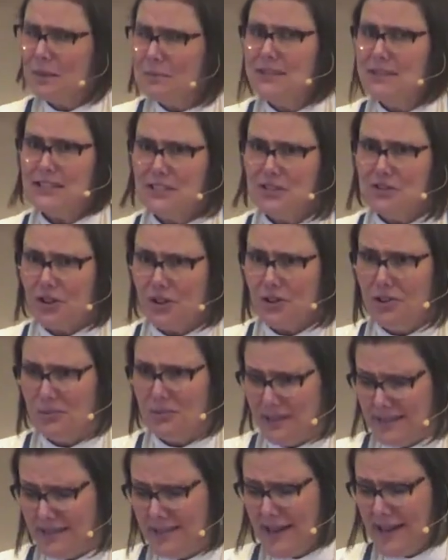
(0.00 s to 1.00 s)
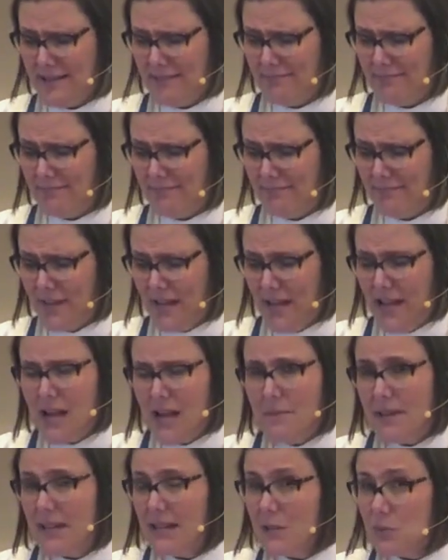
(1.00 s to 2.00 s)
But they struggle with that,
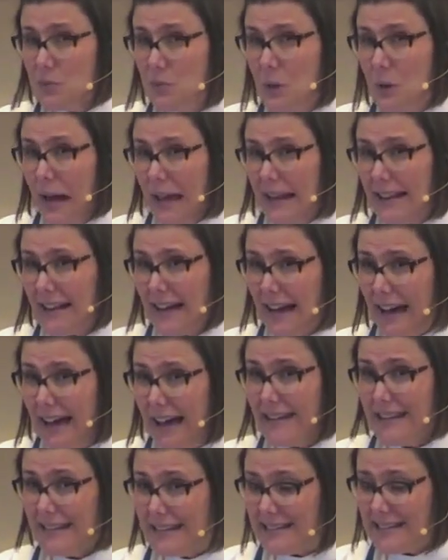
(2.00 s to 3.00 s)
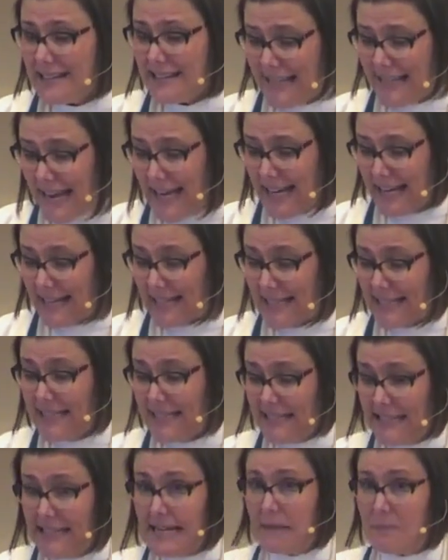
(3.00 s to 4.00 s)
because what God is saying
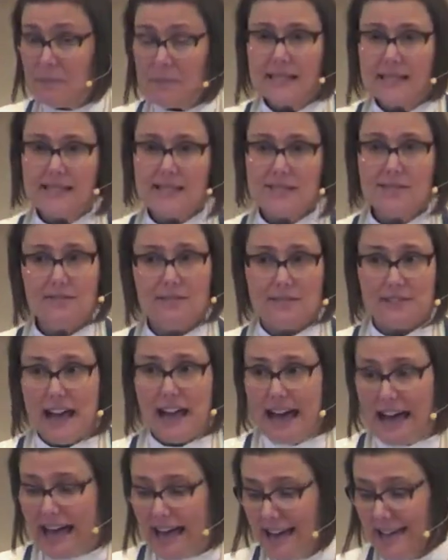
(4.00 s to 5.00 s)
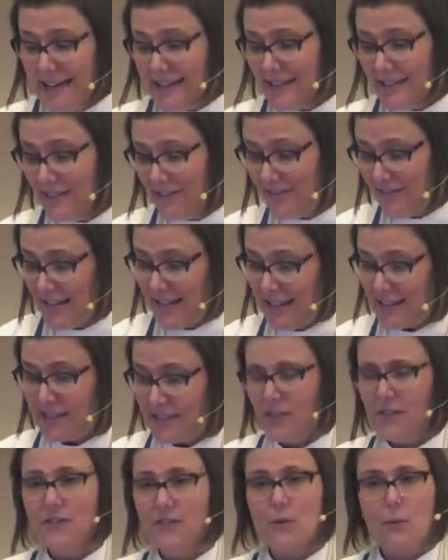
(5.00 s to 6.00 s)
seems to fly in the
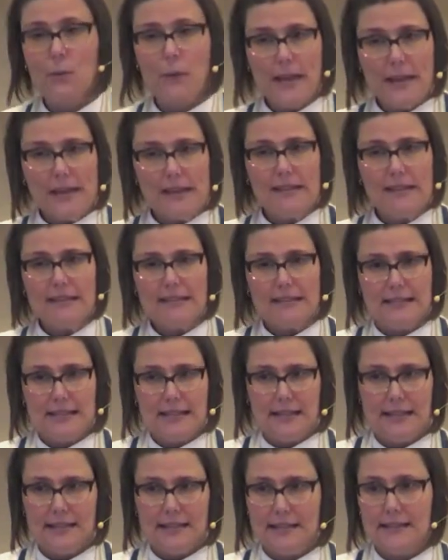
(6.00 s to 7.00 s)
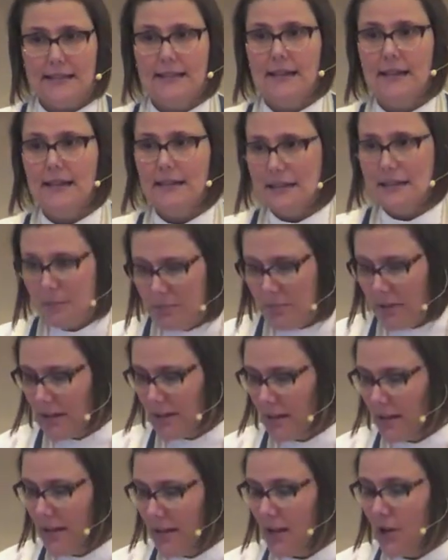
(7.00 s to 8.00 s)
face of the way these things
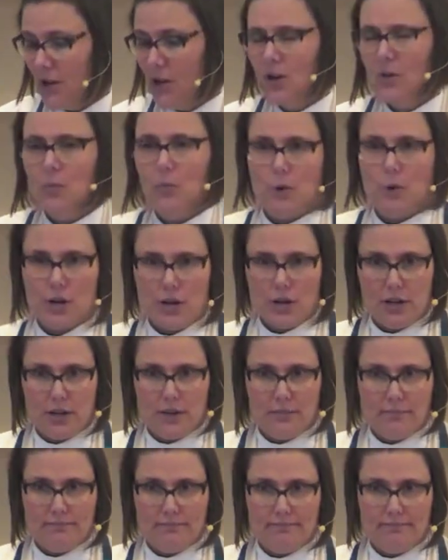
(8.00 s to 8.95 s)
typically work.